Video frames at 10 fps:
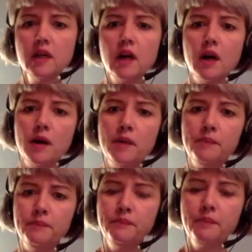
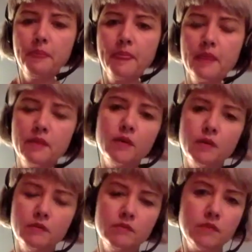um, that
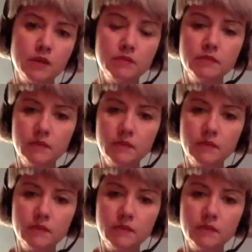that